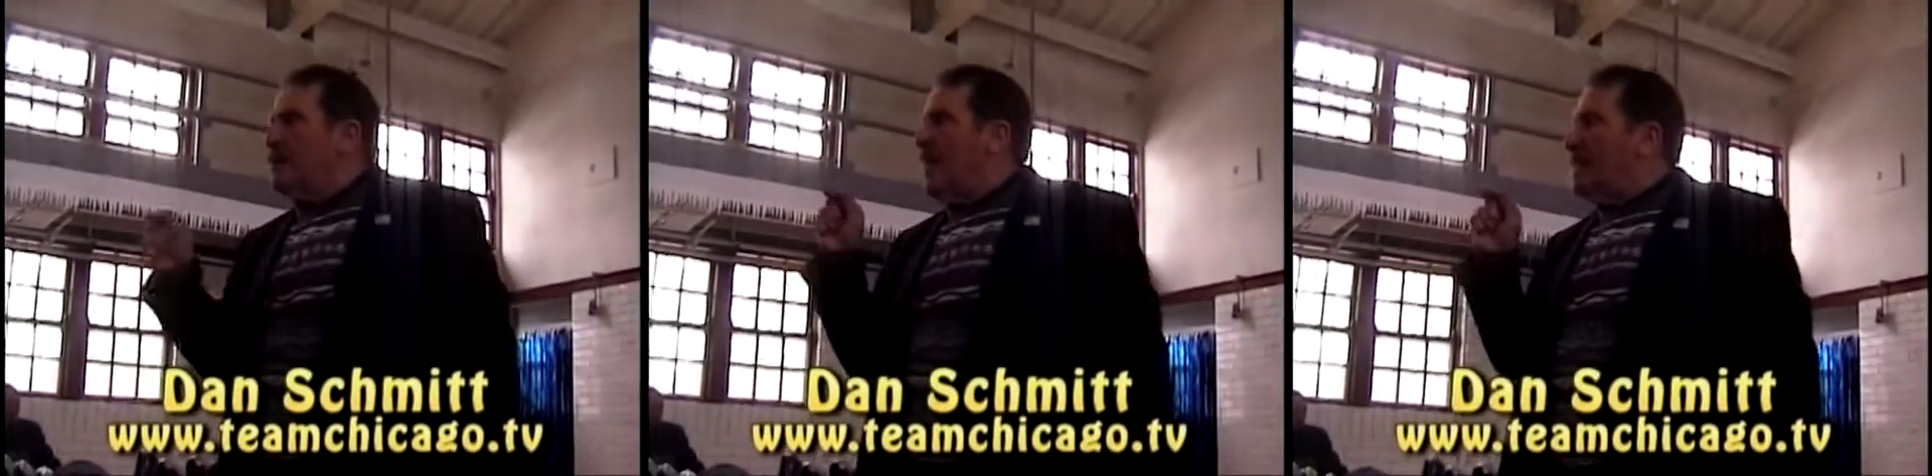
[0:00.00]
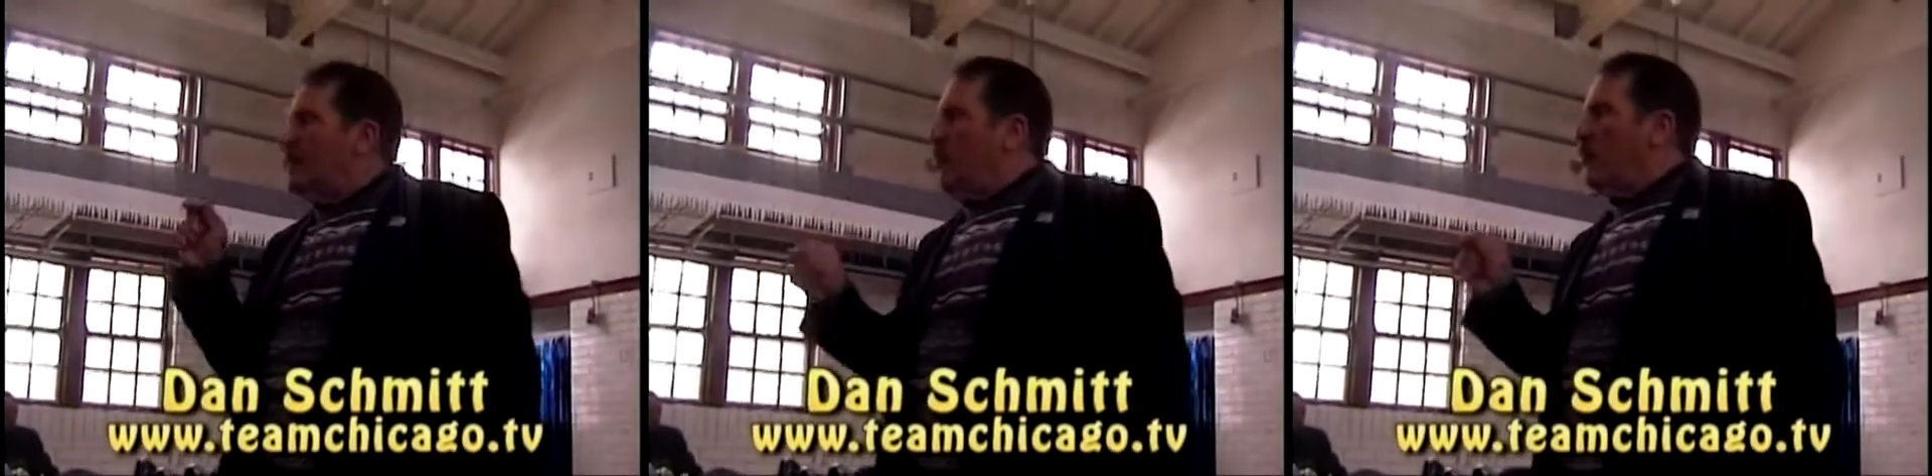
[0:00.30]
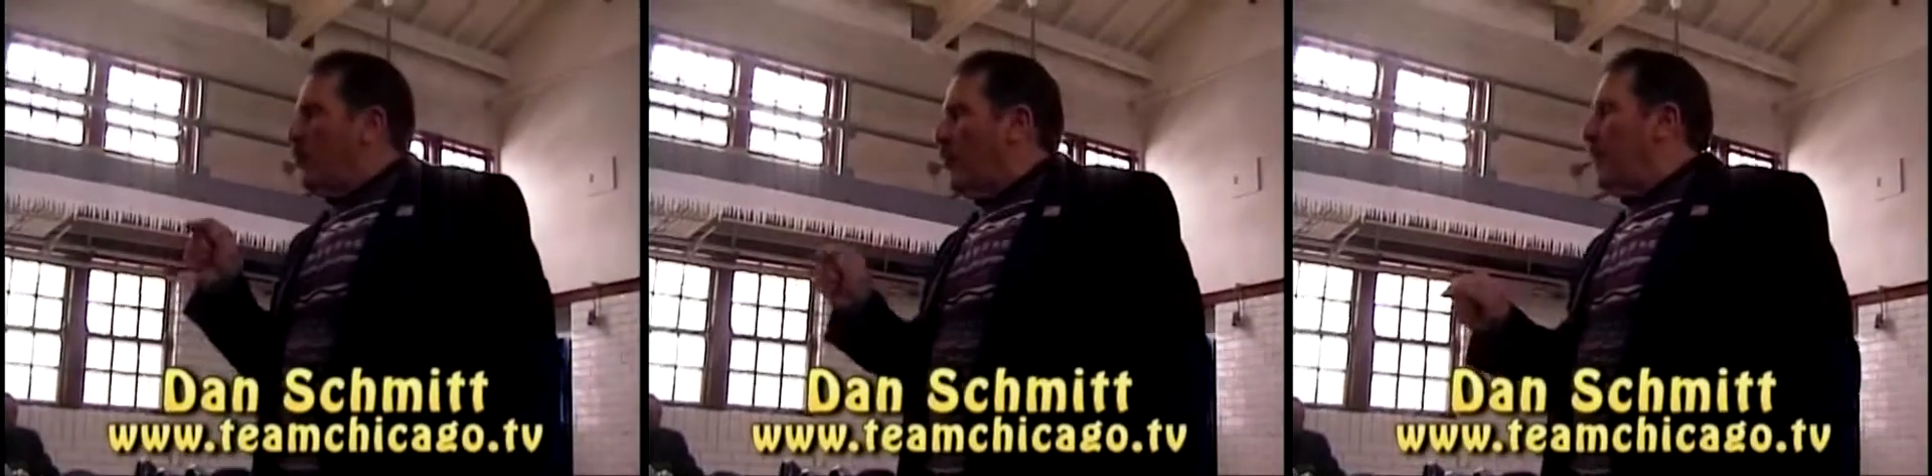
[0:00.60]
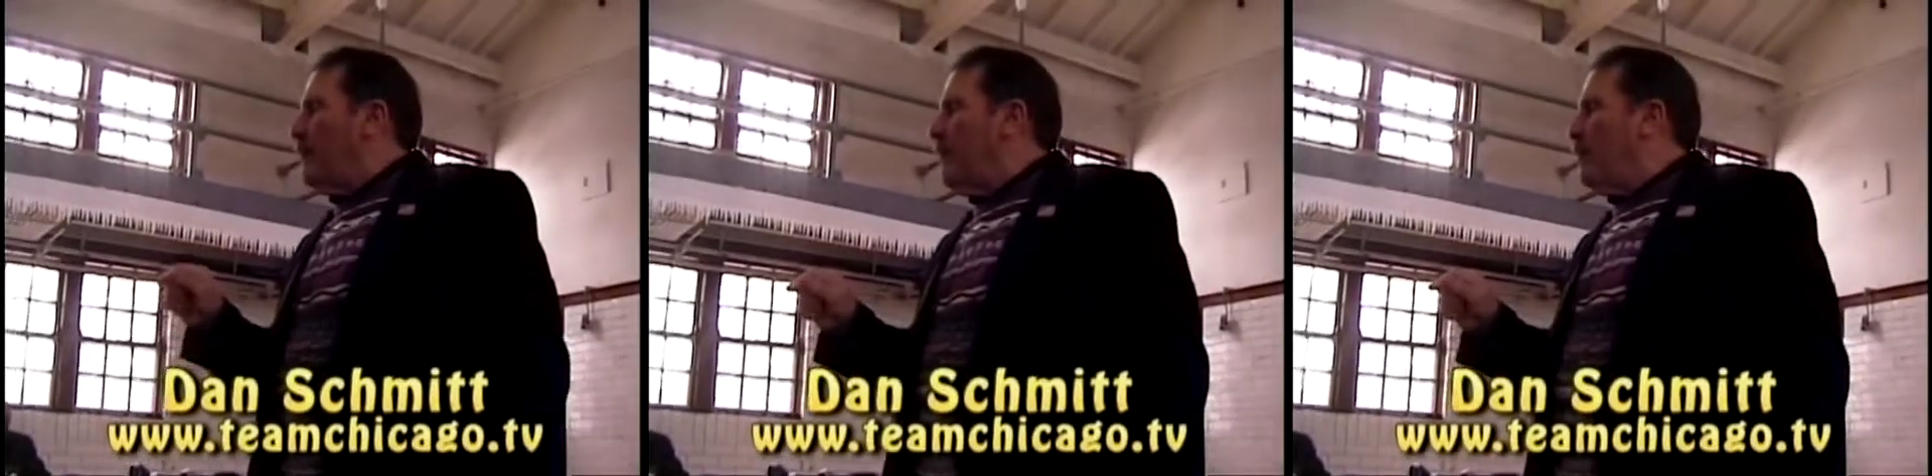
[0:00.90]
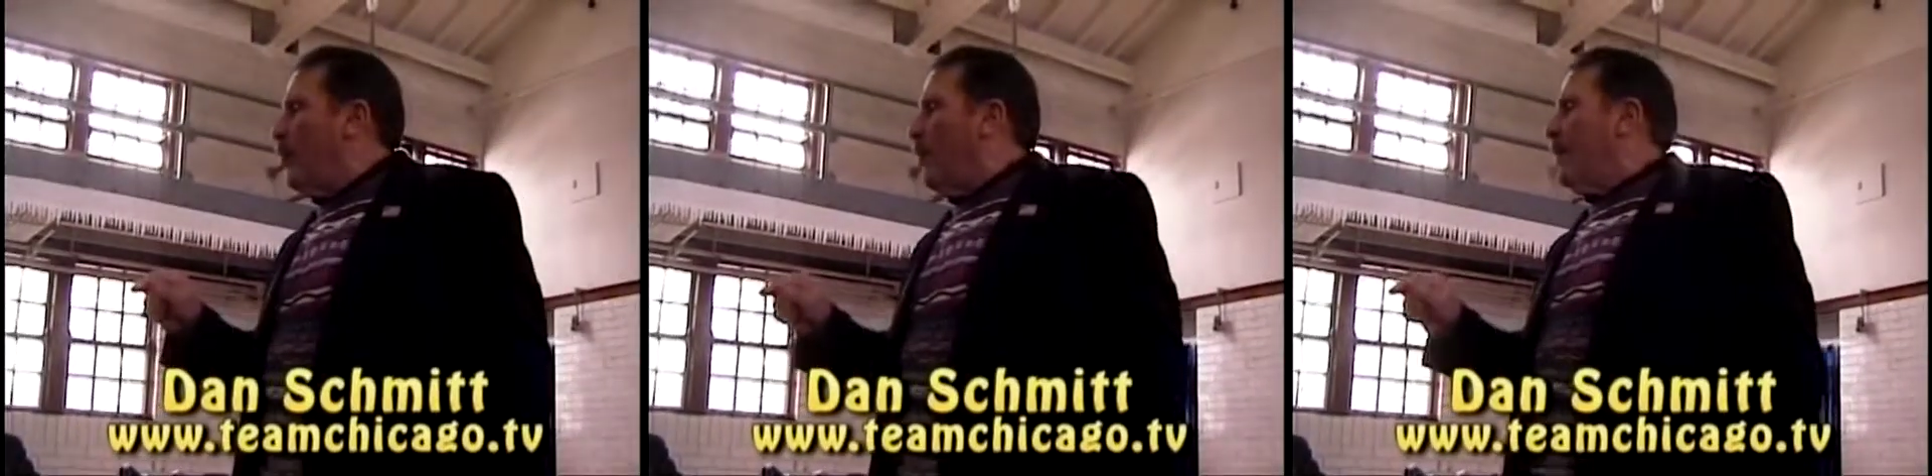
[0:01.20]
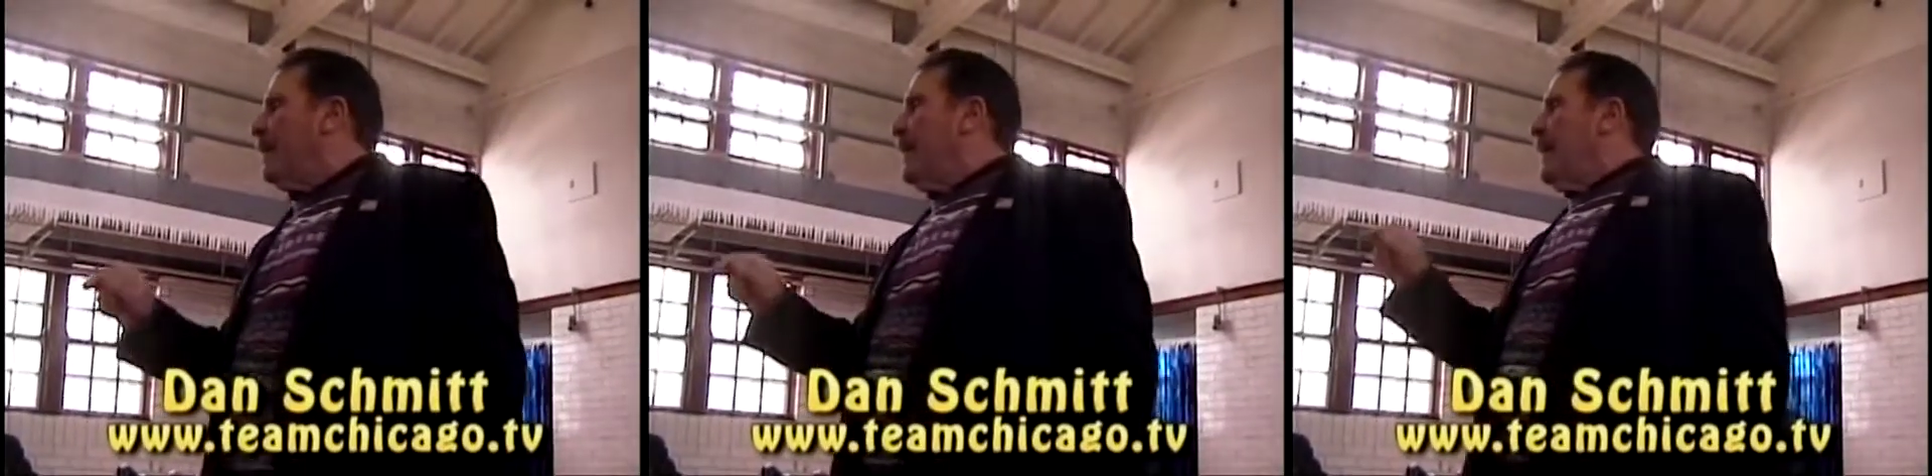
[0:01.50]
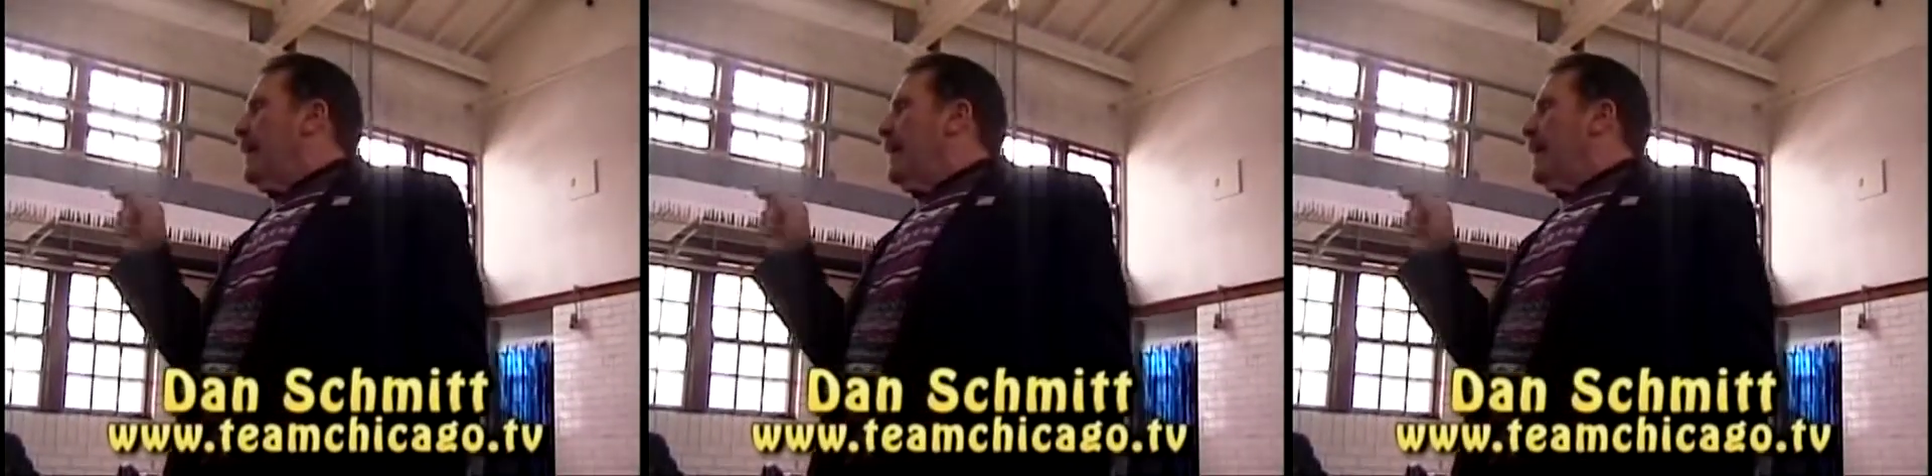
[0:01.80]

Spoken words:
That's why it's so critically important